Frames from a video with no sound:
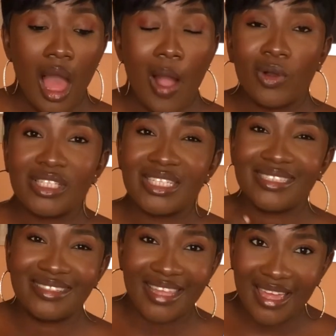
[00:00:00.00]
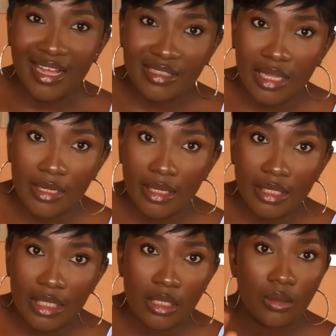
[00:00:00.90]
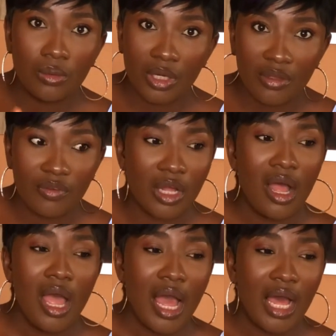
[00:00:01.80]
wasn't there at that Lekki whatever,